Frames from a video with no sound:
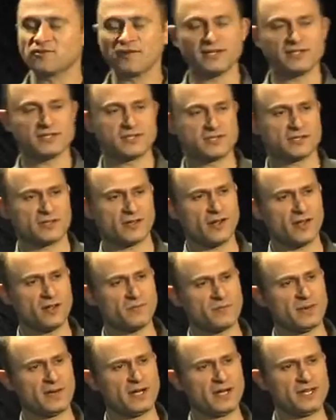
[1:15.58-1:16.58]
great to
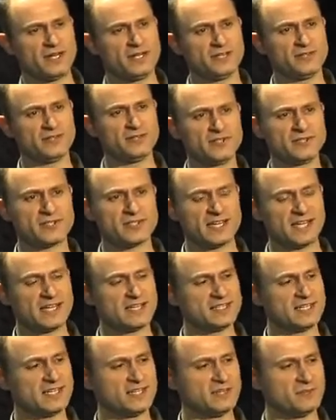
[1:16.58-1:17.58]
start by
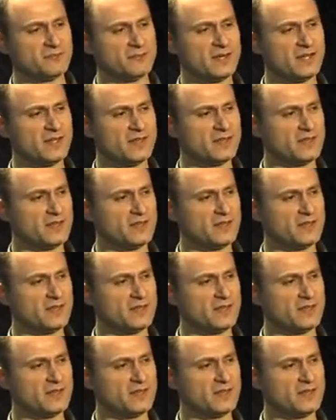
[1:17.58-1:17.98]
understanding where